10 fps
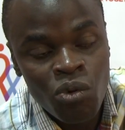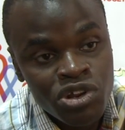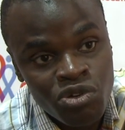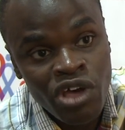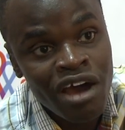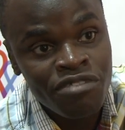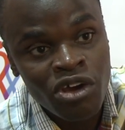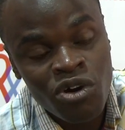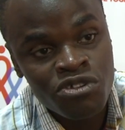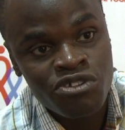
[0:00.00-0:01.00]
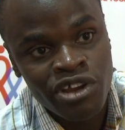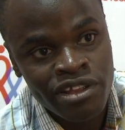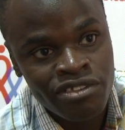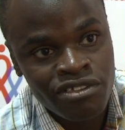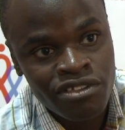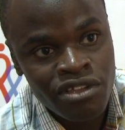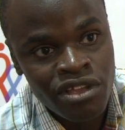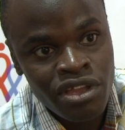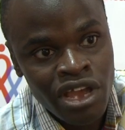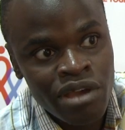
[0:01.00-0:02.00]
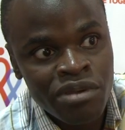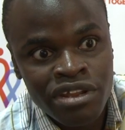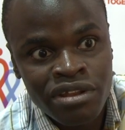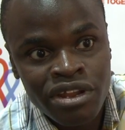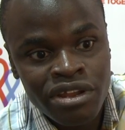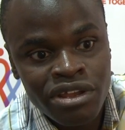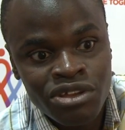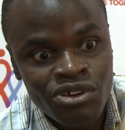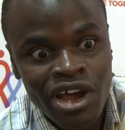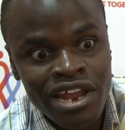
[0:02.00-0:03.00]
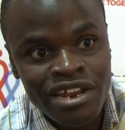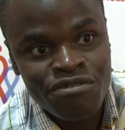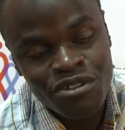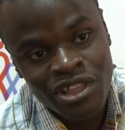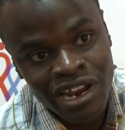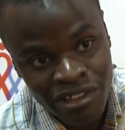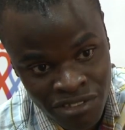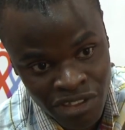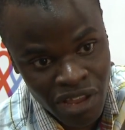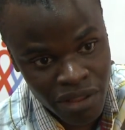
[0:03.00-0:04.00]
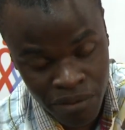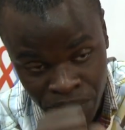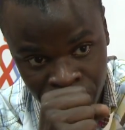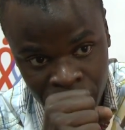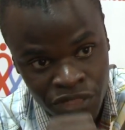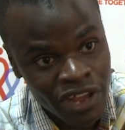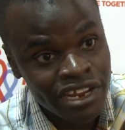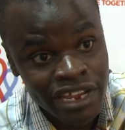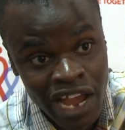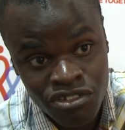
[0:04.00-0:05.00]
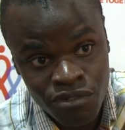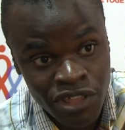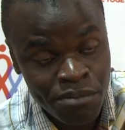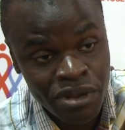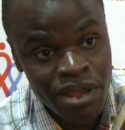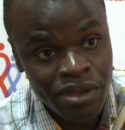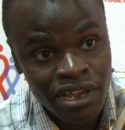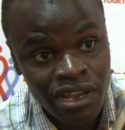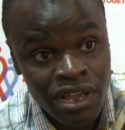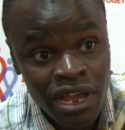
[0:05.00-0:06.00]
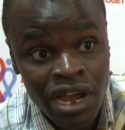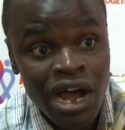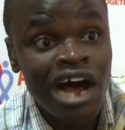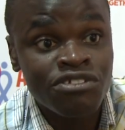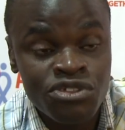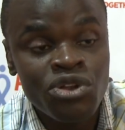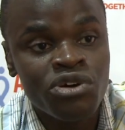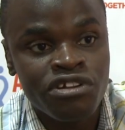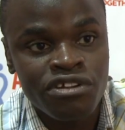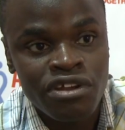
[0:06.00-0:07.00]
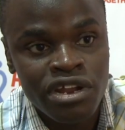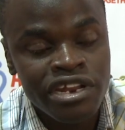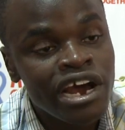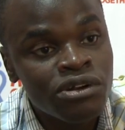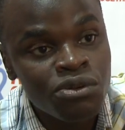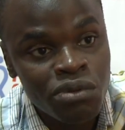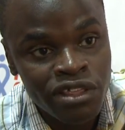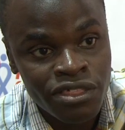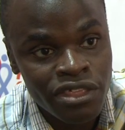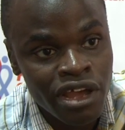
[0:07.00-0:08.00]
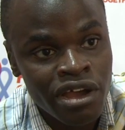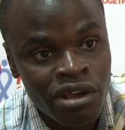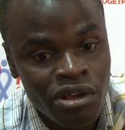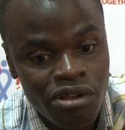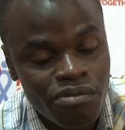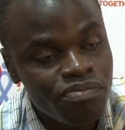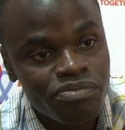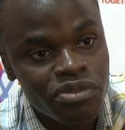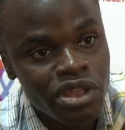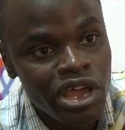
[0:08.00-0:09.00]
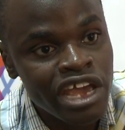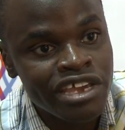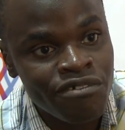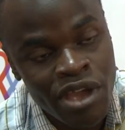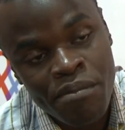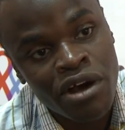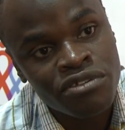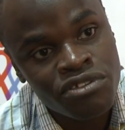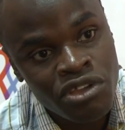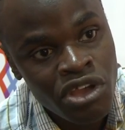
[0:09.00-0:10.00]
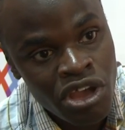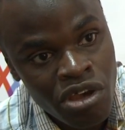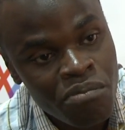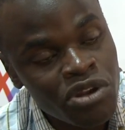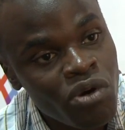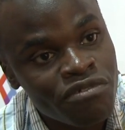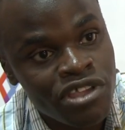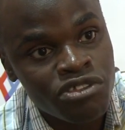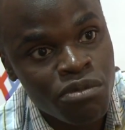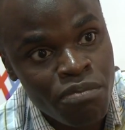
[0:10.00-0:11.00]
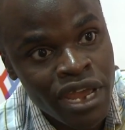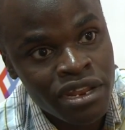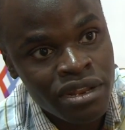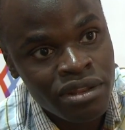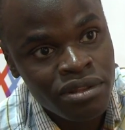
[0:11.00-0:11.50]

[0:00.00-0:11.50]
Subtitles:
We do have the constraints. I mean, Uganda for the last 30 years of the epidemic has not dealt with HIV amongst men who have sex with men.